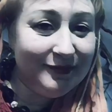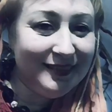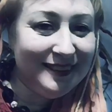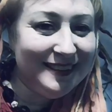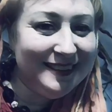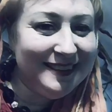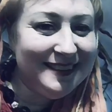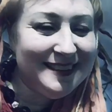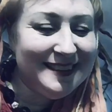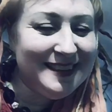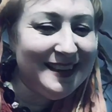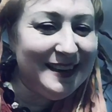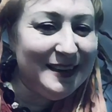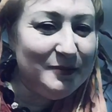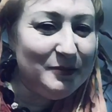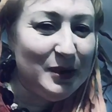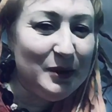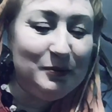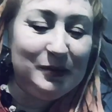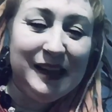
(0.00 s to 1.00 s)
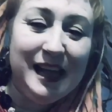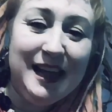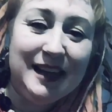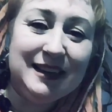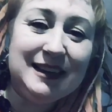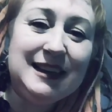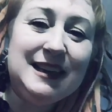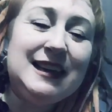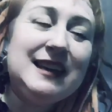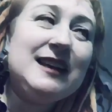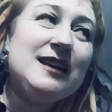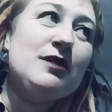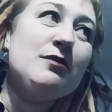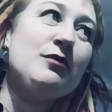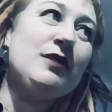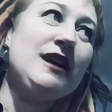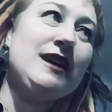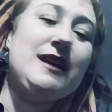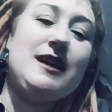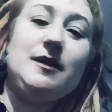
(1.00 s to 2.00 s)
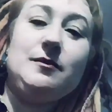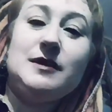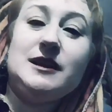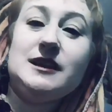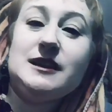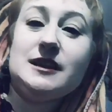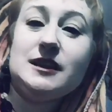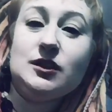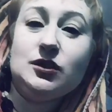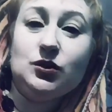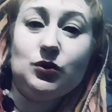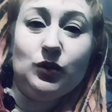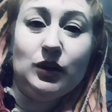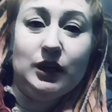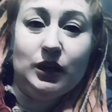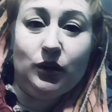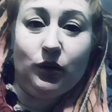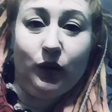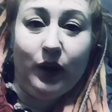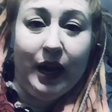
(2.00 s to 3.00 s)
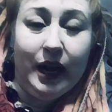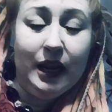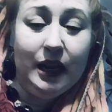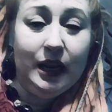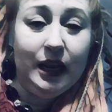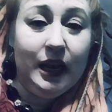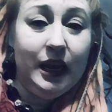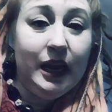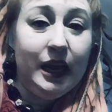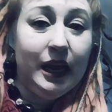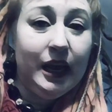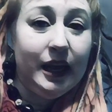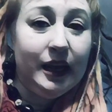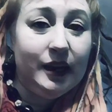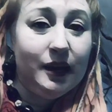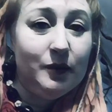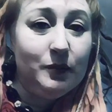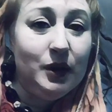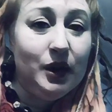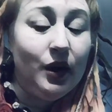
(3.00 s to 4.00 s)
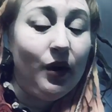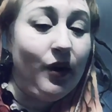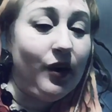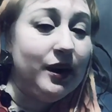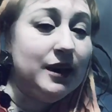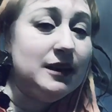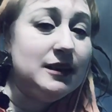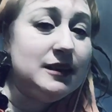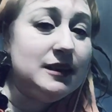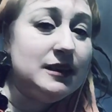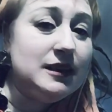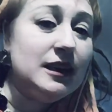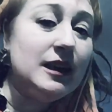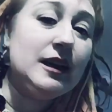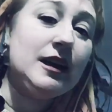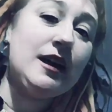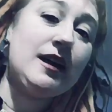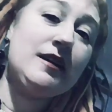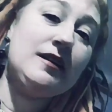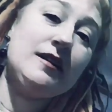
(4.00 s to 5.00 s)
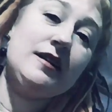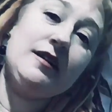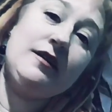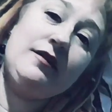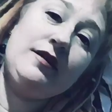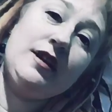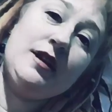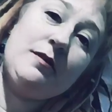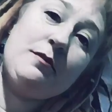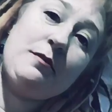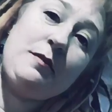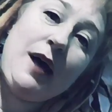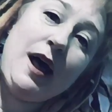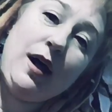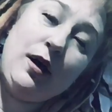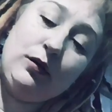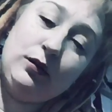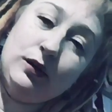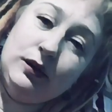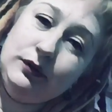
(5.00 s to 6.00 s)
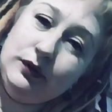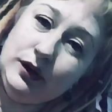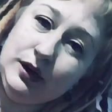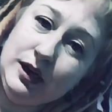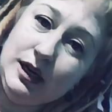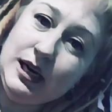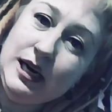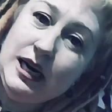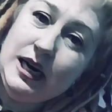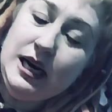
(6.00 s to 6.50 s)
And that's kind of my plan. My name is Katrina Craig, and I'm an artist, and I live in Powell River.